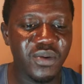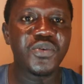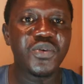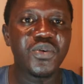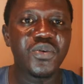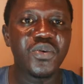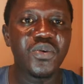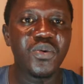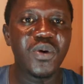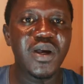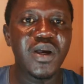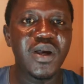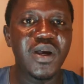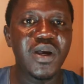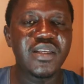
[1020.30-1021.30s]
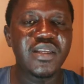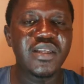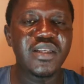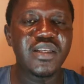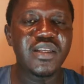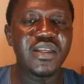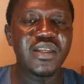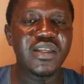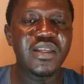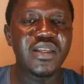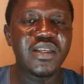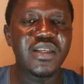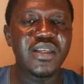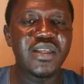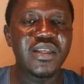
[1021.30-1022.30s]
you who are yet to
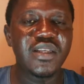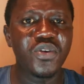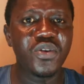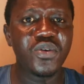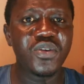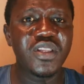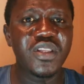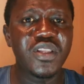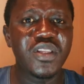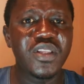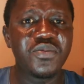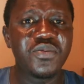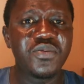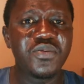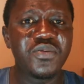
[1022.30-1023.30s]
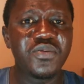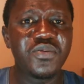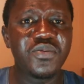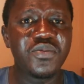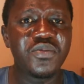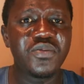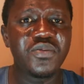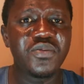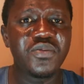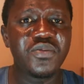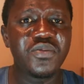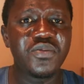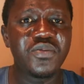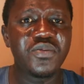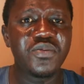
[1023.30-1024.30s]
follow the video,
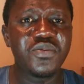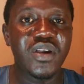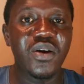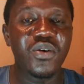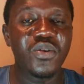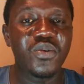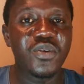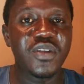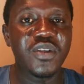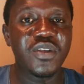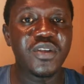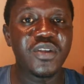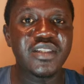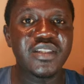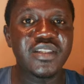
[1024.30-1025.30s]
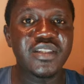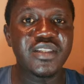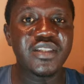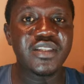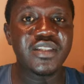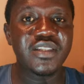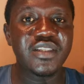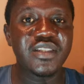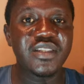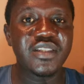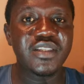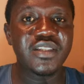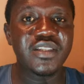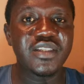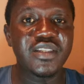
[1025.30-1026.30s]
you can always watch
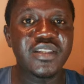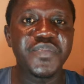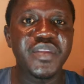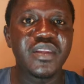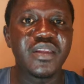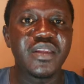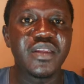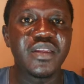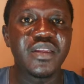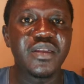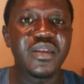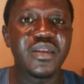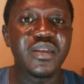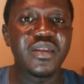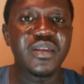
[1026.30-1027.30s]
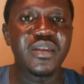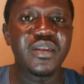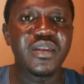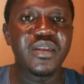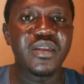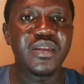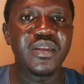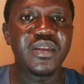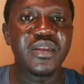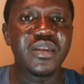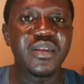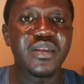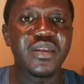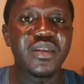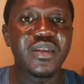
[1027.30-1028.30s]
the premiered version
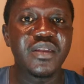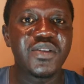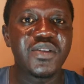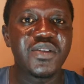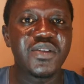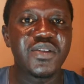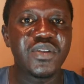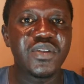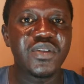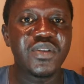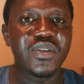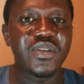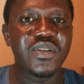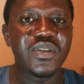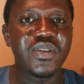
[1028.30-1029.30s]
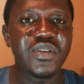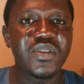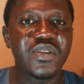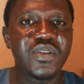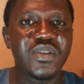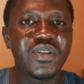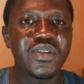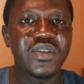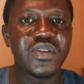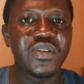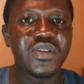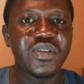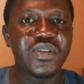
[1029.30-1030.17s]
so that you will be able to